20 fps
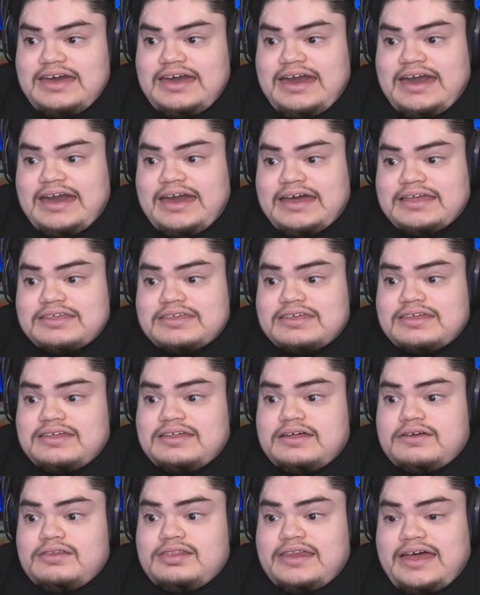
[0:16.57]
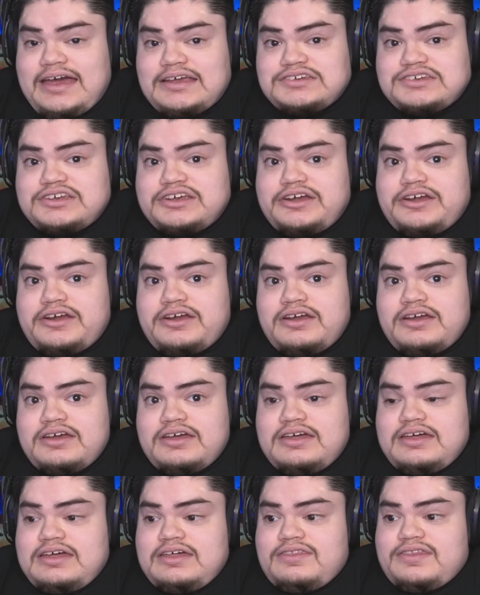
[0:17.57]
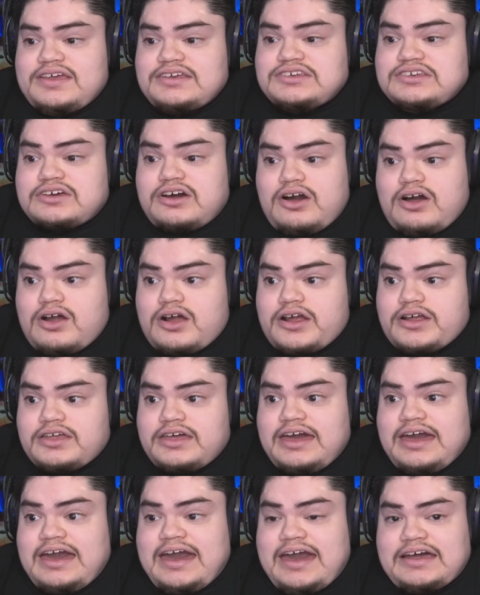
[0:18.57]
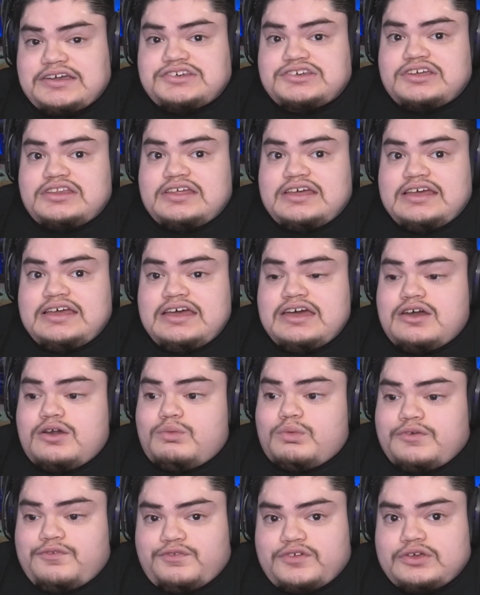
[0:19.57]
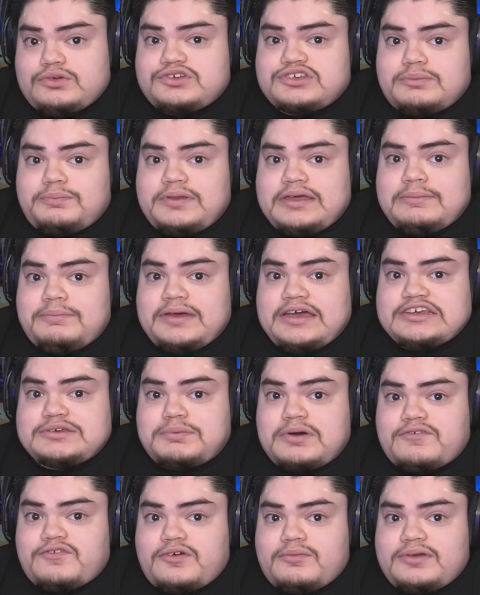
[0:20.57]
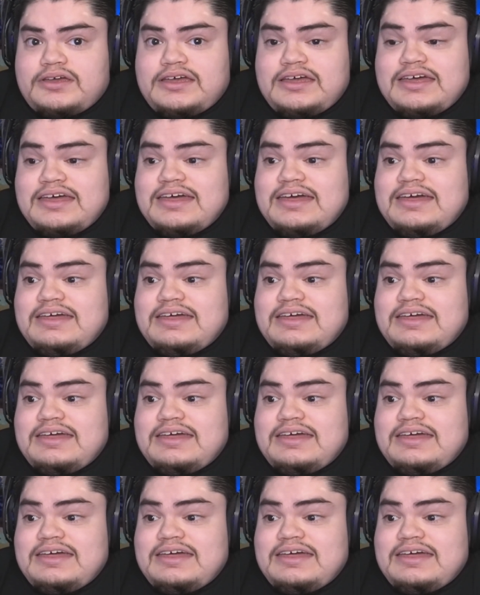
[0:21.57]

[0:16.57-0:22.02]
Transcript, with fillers: And last year, this card actually refused to play baseball for me.